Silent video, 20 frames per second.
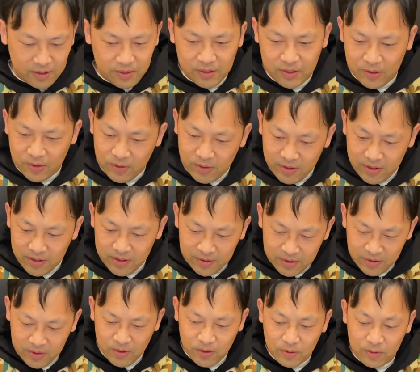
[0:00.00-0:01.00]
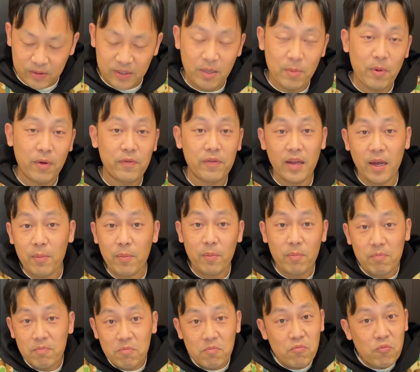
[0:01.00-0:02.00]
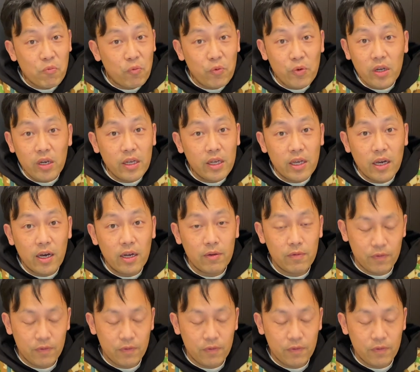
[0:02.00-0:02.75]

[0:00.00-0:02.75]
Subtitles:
So some of them really can't